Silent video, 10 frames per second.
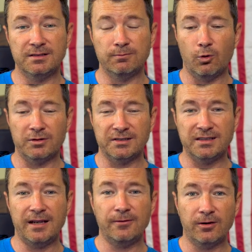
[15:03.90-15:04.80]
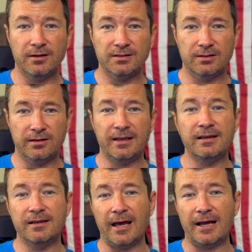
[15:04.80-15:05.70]
more state run, so they can
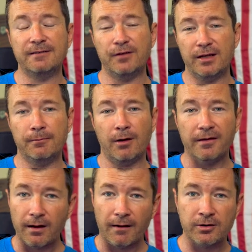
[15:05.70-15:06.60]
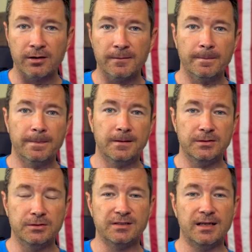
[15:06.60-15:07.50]
get activated by the governor to
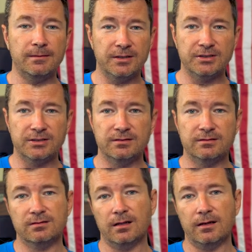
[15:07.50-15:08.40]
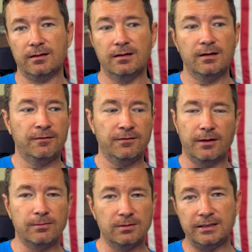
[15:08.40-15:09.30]
do state missions like
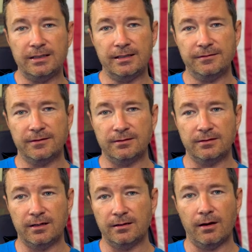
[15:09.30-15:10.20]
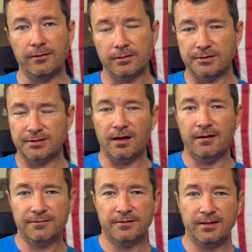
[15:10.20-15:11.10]
flood relief and, and other
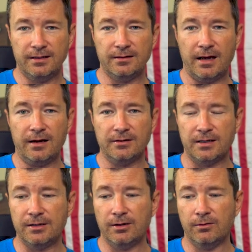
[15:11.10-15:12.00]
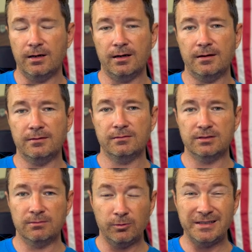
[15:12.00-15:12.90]
stuff in house. I know um,
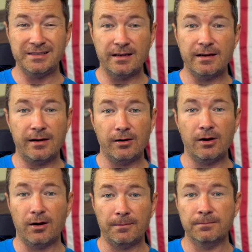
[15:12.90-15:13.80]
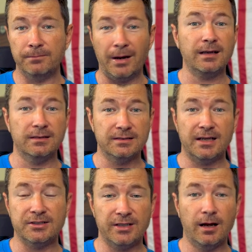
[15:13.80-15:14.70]
some Louisiana Air Guard pilots
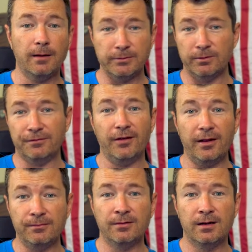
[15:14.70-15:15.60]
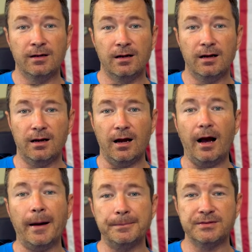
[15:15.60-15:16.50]
actually helped with flood uh,
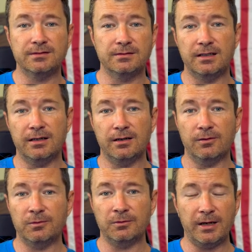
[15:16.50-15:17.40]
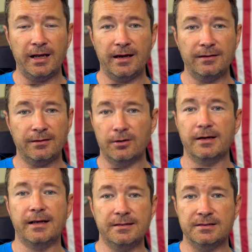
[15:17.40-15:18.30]
ops here when we had
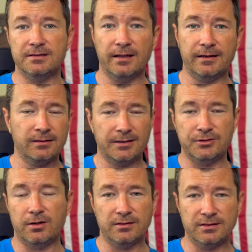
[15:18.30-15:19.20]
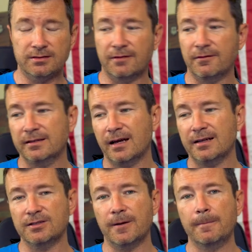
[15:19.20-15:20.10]
hurricanes like in Lake Charles and stuff like
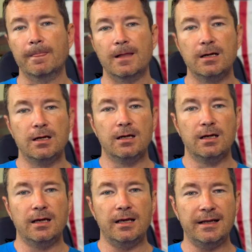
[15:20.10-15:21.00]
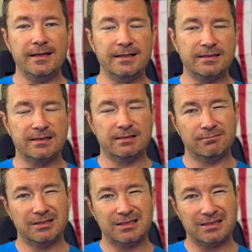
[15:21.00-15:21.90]
that. So it is
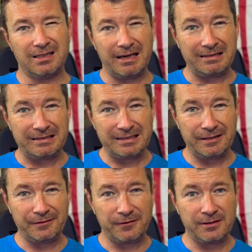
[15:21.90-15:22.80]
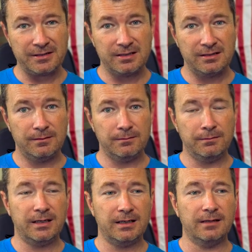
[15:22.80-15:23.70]
slightly different,
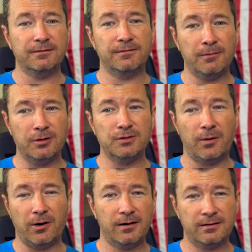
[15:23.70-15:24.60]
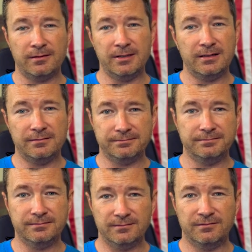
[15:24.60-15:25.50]
but for the most part, I mean,
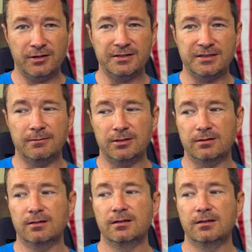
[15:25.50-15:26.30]
very similar